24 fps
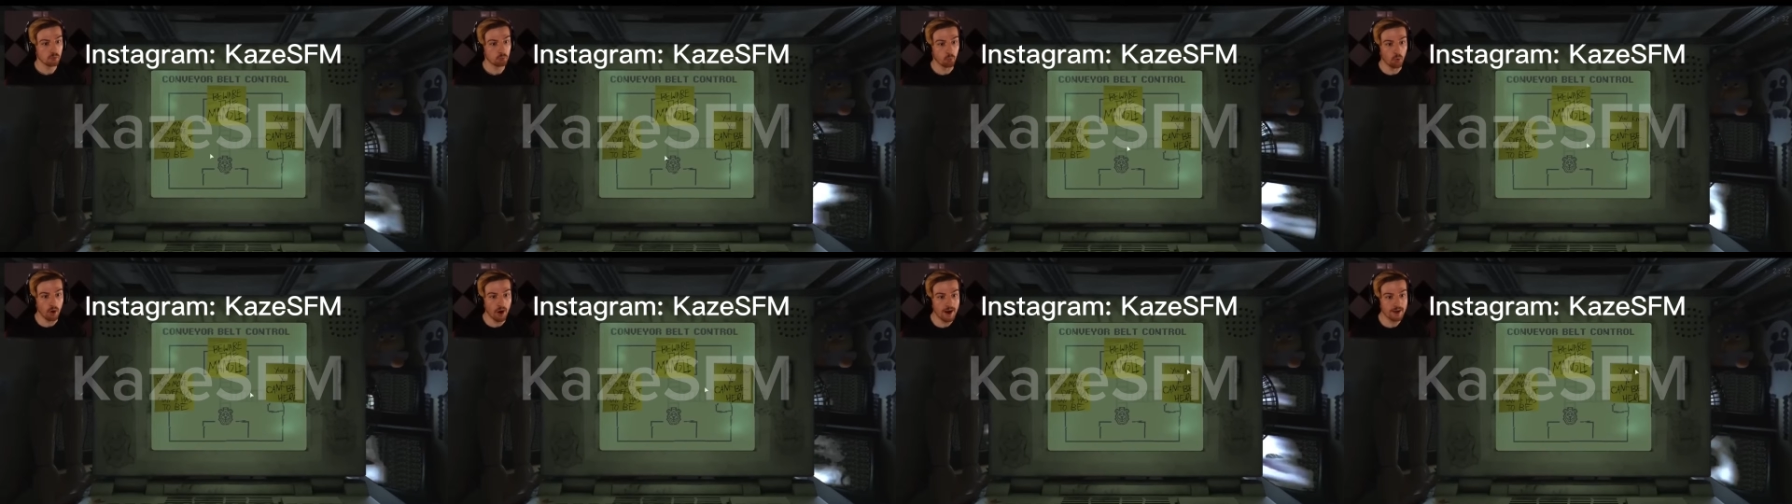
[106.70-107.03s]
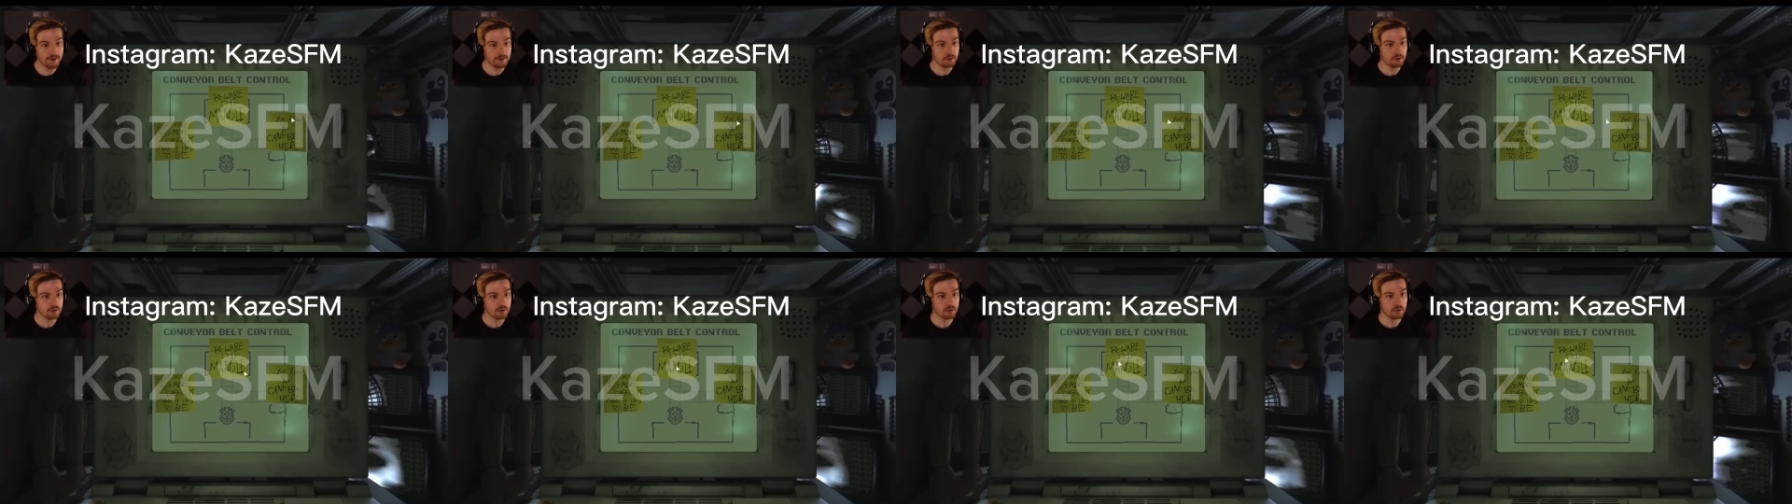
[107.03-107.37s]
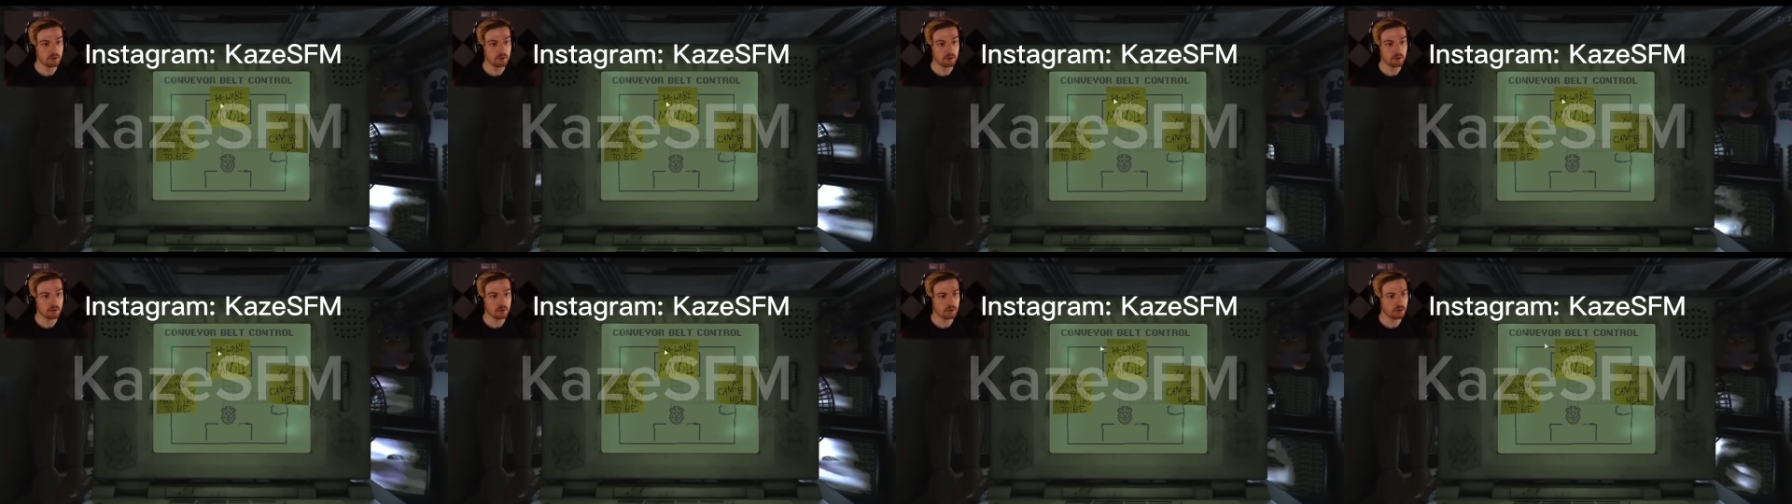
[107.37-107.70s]
What?
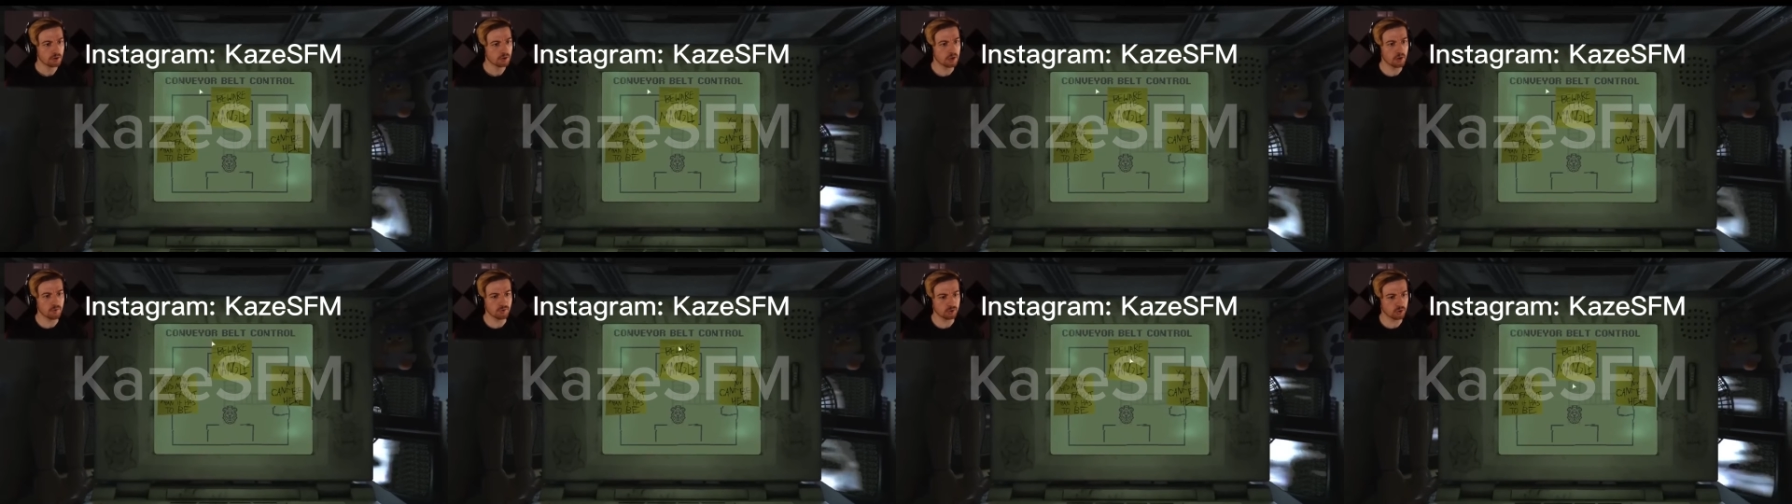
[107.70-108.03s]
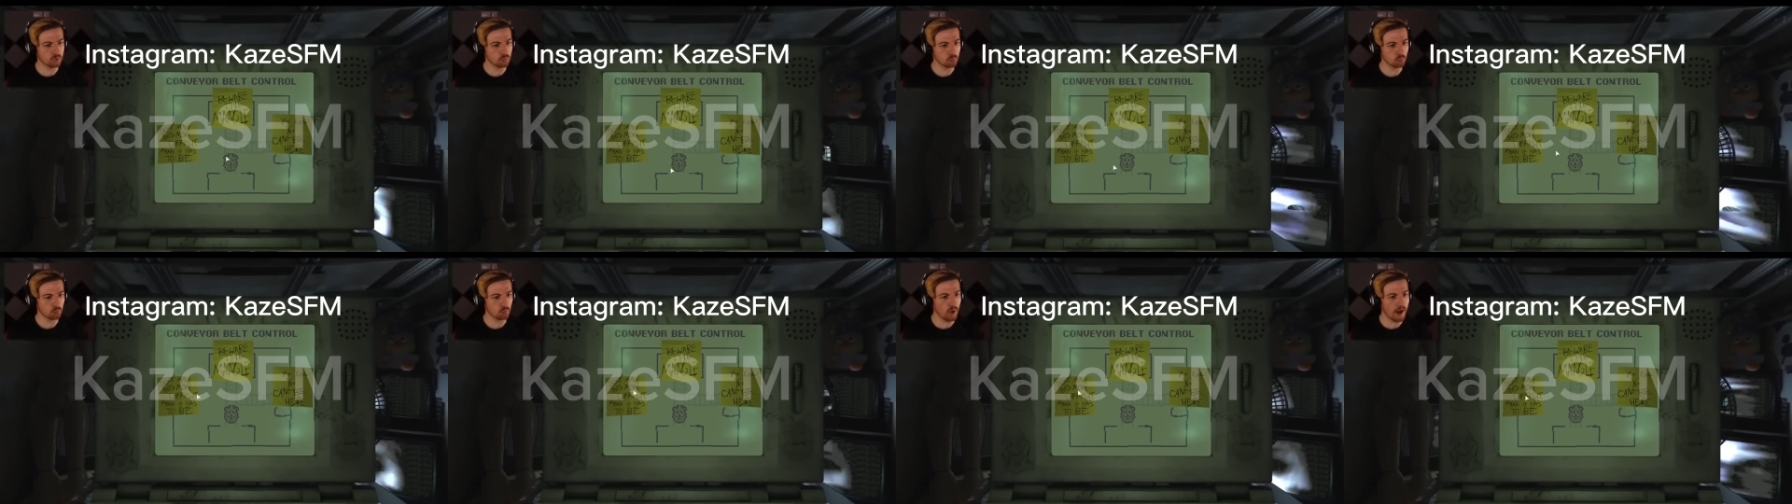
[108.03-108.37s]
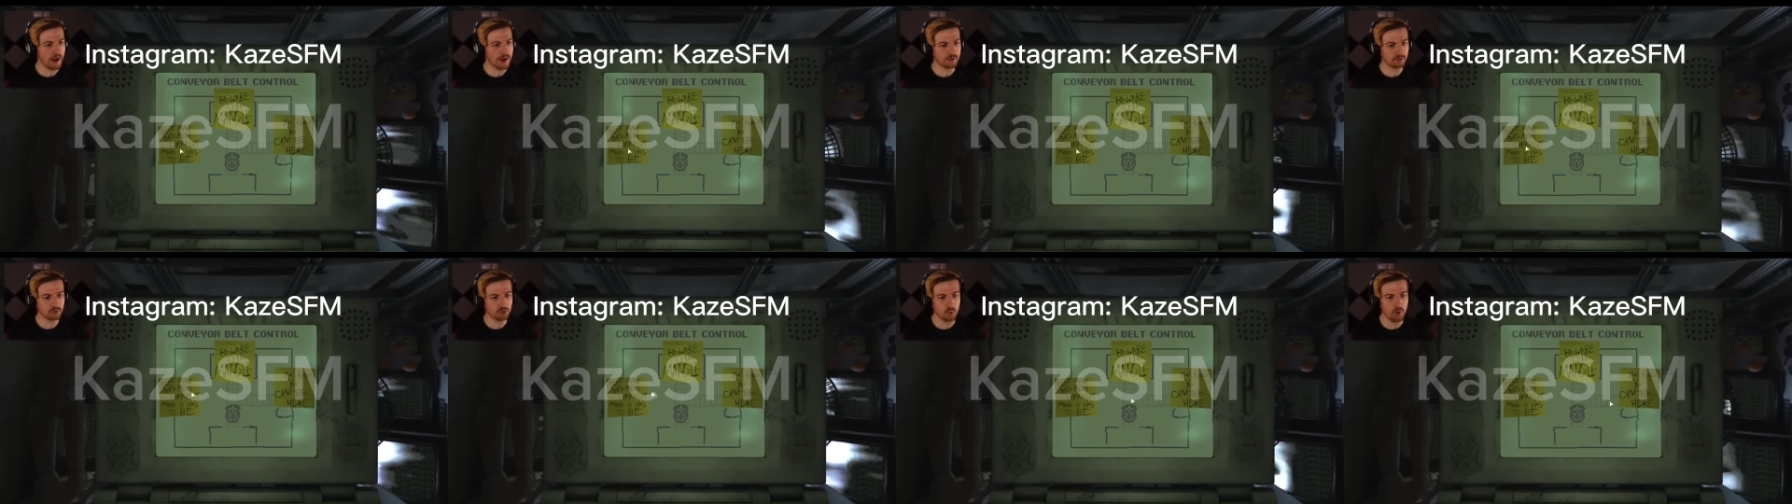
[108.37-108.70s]
C c
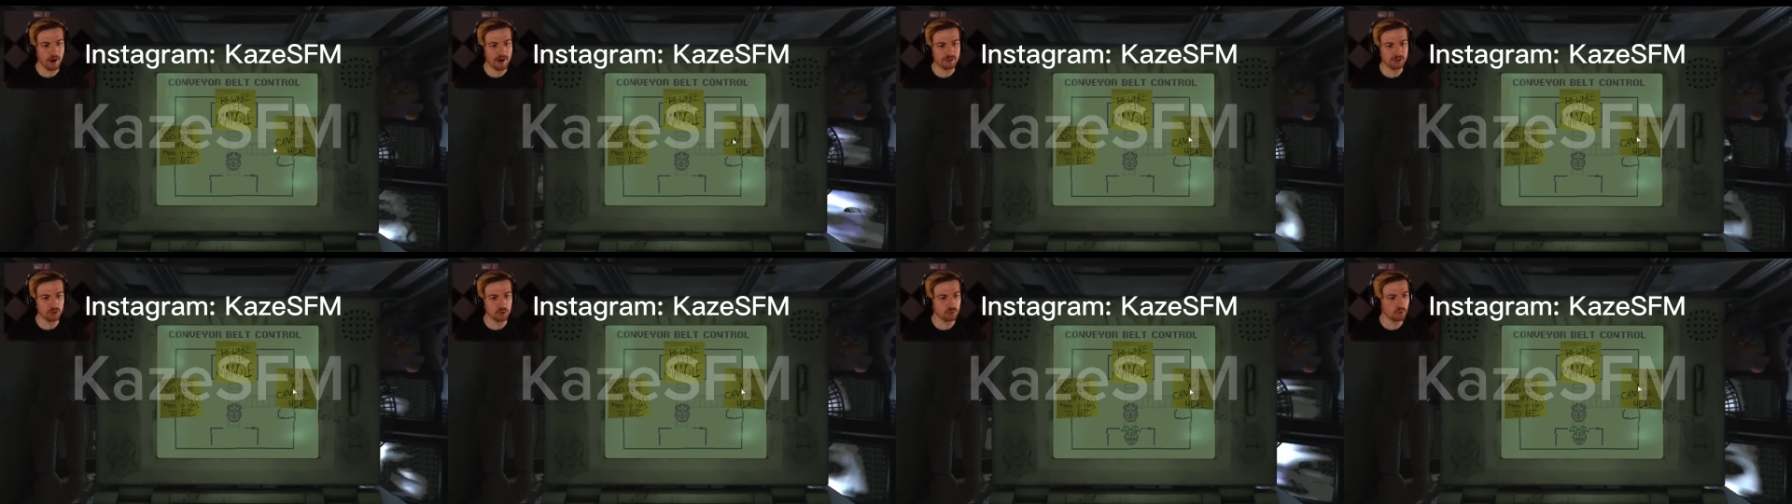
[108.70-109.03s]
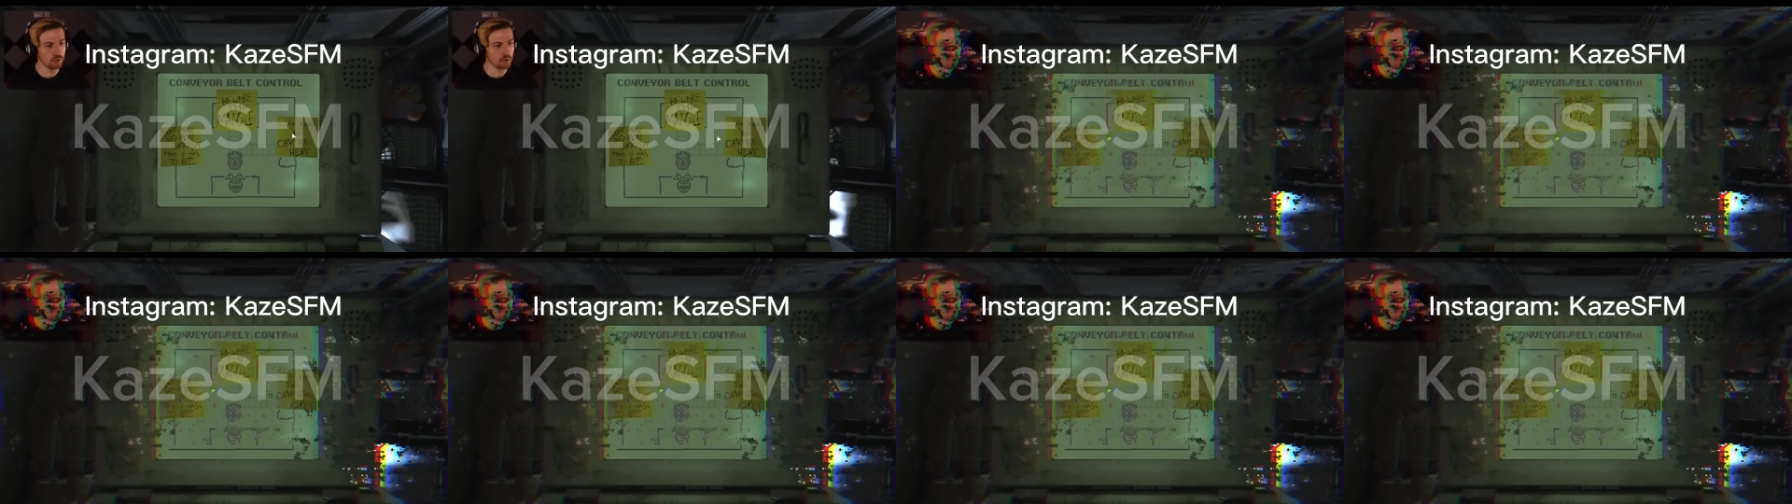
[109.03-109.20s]
wait, do I do?